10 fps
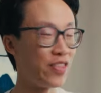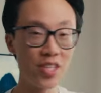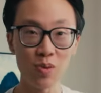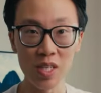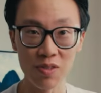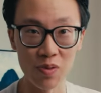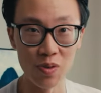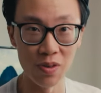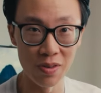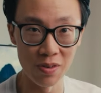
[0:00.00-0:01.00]
this one is
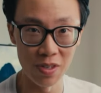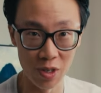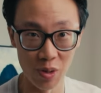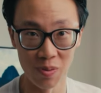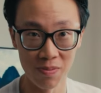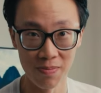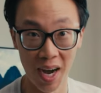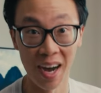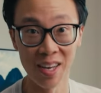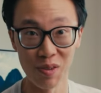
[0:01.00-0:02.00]
for you,
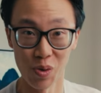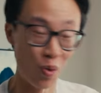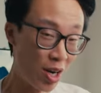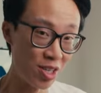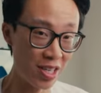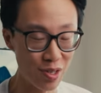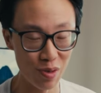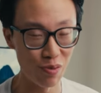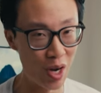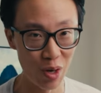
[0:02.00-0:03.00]
Ba, if you're watching. I
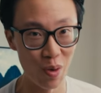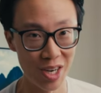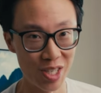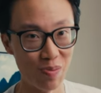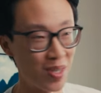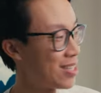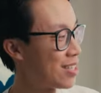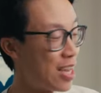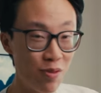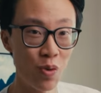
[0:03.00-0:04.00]
don't know why you're watching,
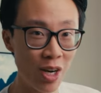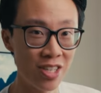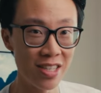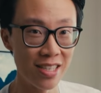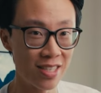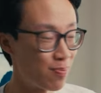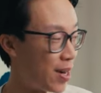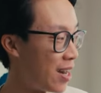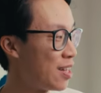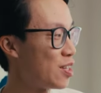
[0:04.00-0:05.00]
but if you're watching this,
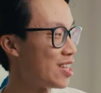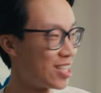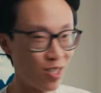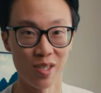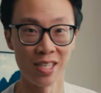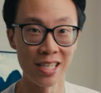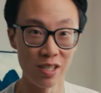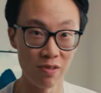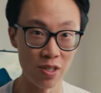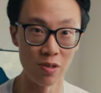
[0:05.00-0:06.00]
Ba, this one
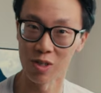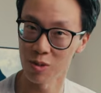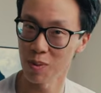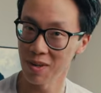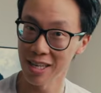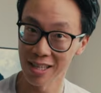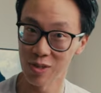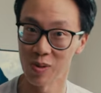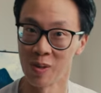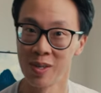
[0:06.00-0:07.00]
is for you. You should probably get
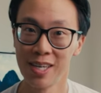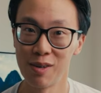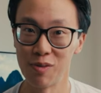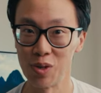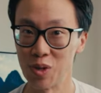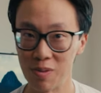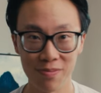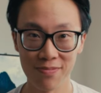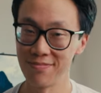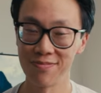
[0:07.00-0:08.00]
this one for your
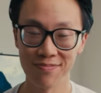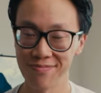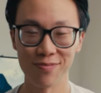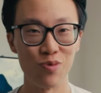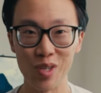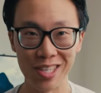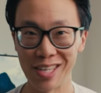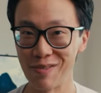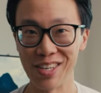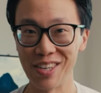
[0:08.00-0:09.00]
real
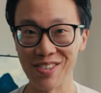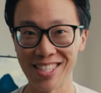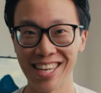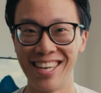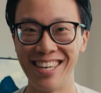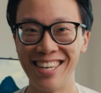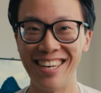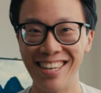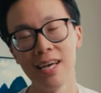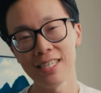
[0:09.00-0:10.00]
estate videos.
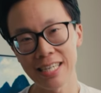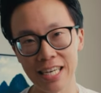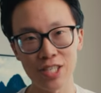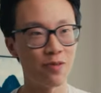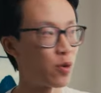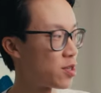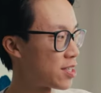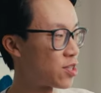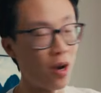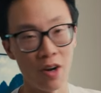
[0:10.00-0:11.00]
And I guess, of course,
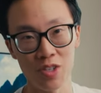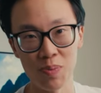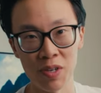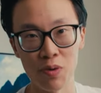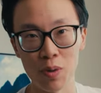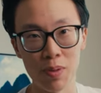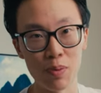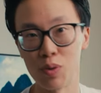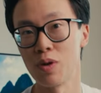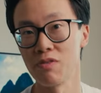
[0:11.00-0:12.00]
this could also be for
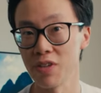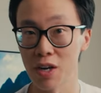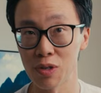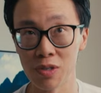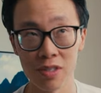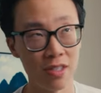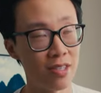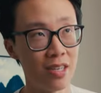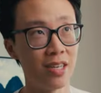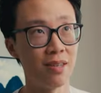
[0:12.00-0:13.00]
people who are vloggers,
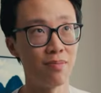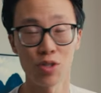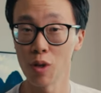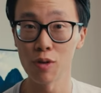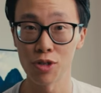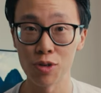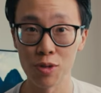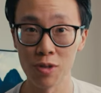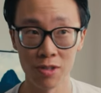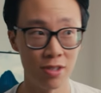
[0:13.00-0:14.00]
solo
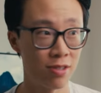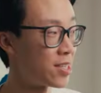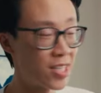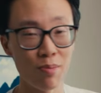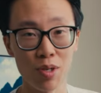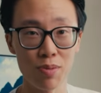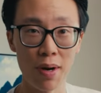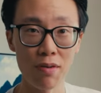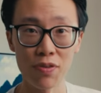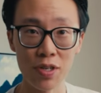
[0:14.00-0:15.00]
shooters. This gimbal is
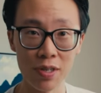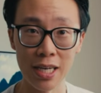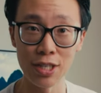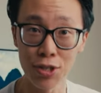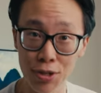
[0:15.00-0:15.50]
probably for you guys